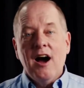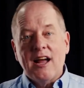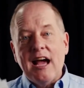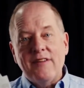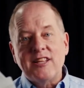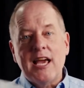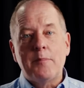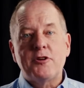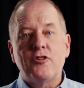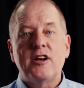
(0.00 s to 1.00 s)
on having the
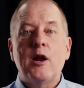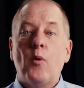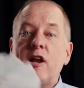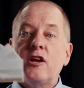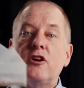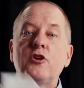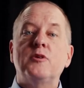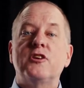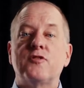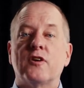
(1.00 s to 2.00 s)
opportunity. Now, what are you going to do with
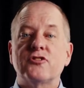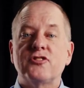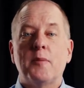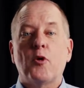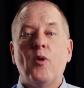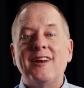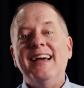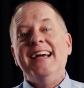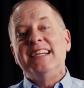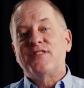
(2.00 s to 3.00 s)
these verses? Number one,
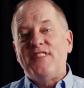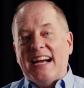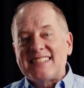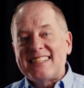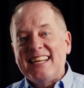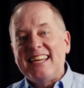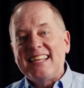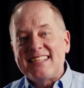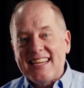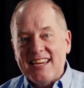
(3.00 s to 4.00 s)
it's fascinating
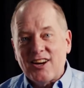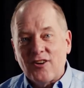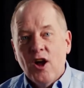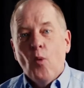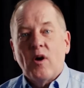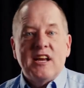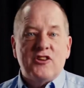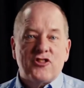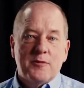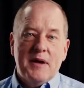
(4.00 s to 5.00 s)
to hear what
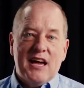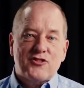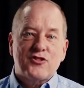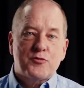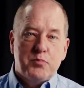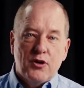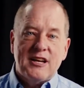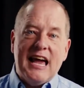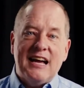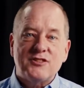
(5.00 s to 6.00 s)
each of the pastors put
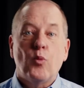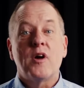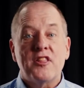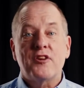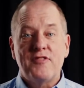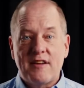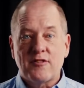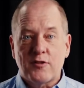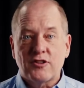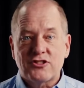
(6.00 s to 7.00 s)
as one of their
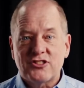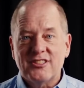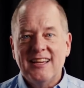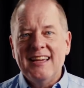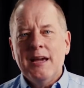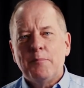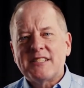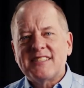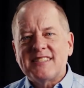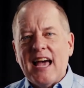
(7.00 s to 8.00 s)
favorite verses. But
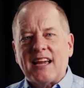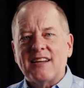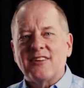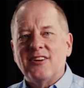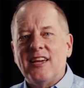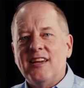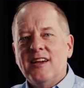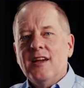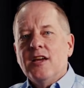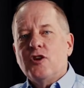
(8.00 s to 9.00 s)
secondly,
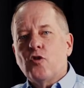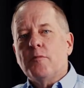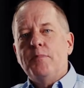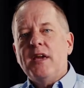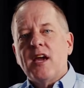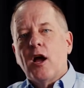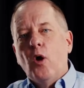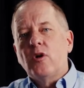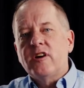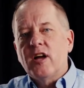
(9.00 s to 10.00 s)
you're being
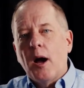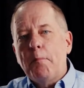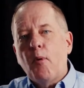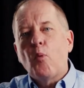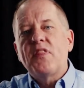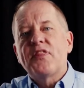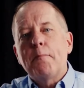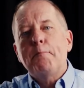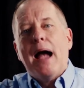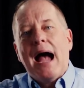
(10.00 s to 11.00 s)
loaded up with the
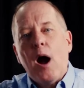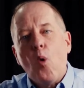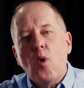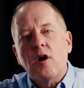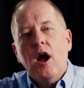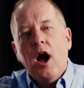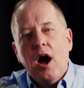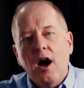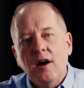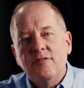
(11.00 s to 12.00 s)
power
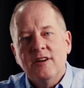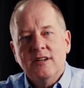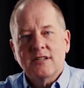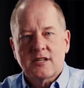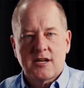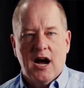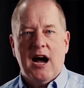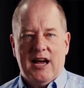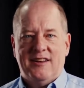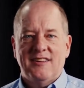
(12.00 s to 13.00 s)
of
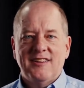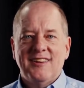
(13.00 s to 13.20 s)
God